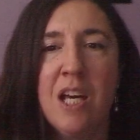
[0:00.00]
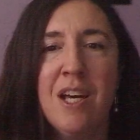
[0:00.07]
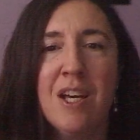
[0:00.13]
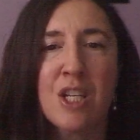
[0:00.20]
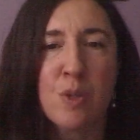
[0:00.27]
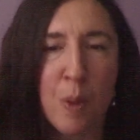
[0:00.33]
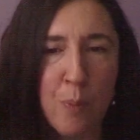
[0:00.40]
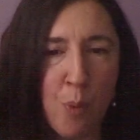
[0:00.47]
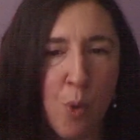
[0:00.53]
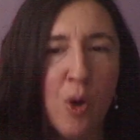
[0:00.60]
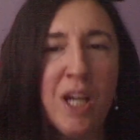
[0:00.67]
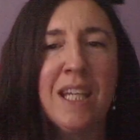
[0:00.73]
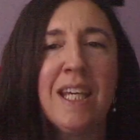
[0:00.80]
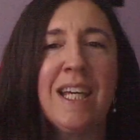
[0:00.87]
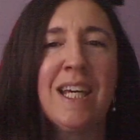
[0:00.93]
So my
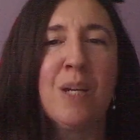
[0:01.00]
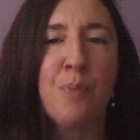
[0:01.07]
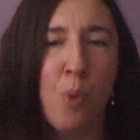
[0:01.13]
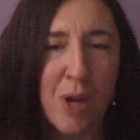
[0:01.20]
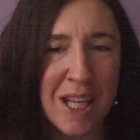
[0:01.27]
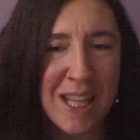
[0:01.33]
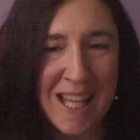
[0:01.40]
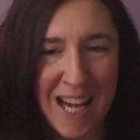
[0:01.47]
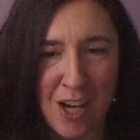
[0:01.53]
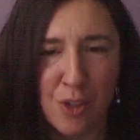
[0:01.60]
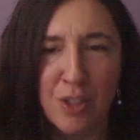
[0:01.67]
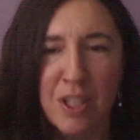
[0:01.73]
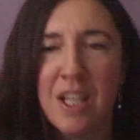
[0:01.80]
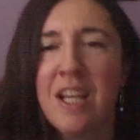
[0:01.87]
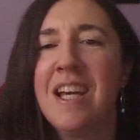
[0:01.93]
point in pointing that out